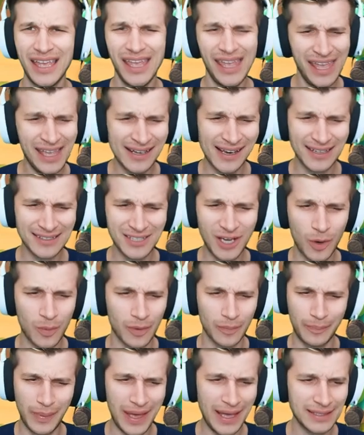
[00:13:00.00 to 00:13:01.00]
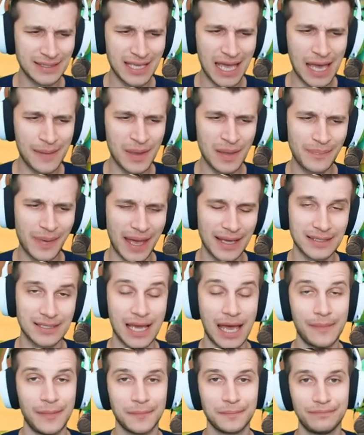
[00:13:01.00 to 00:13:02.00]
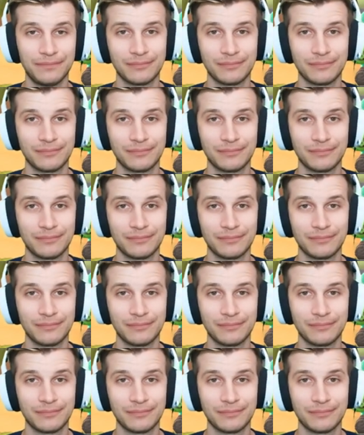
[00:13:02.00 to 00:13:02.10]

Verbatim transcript: in October? Bad timing, bad timing.